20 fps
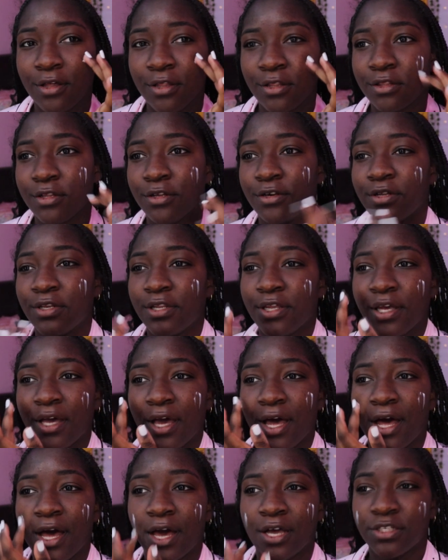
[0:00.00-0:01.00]

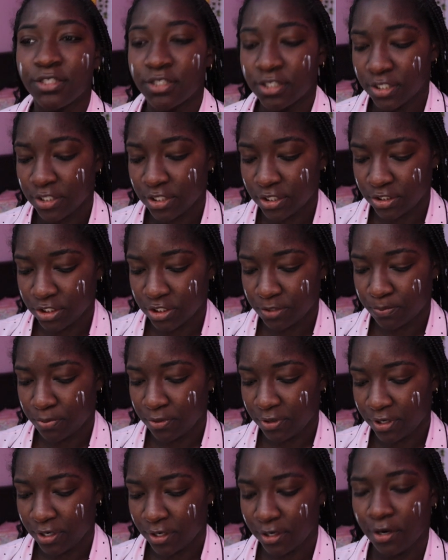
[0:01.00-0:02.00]
literally actually just
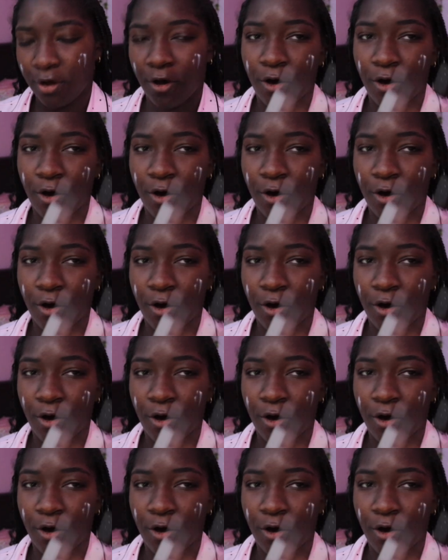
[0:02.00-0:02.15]
put an